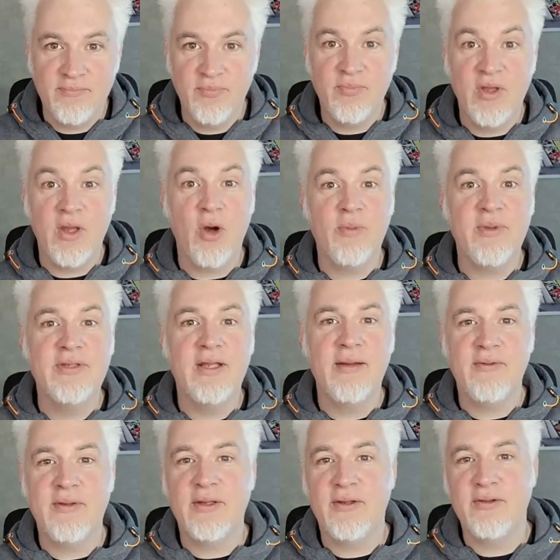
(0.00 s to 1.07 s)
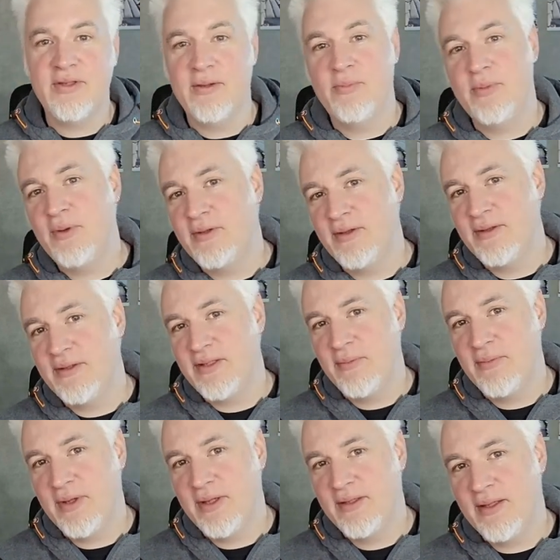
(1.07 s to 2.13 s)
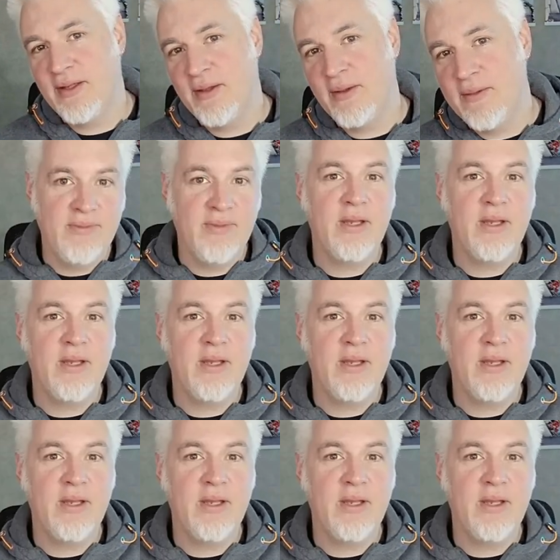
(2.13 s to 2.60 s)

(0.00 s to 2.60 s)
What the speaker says: We always dive a little deeper into the subject here.